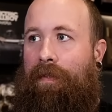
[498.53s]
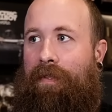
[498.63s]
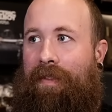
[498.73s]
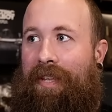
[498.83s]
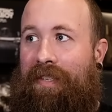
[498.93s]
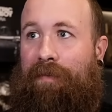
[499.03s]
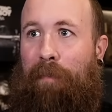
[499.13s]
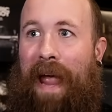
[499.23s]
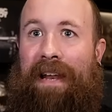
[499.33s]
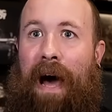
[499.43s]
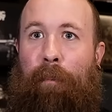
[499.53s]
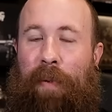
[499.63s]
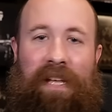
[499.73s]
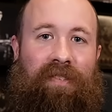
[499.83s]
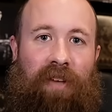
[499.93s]
this may not
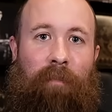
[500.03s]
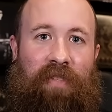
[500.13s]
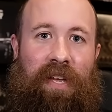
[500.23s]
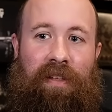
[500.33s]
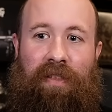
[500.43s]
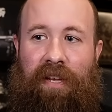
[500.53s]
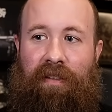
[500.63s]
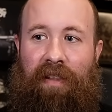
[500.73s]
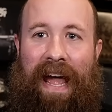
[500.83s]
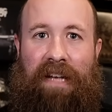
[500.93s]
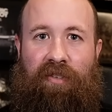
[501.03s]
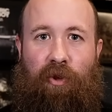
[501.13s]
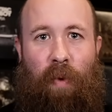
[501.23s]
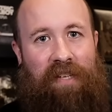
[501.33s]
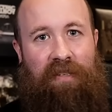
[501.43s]
be something that lasts
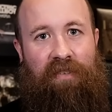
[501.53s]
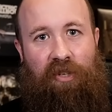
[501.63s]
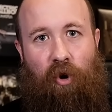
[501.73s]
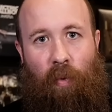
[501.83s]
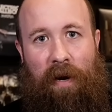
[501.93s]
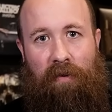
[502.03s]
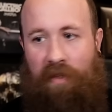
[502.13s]
the rest of his career.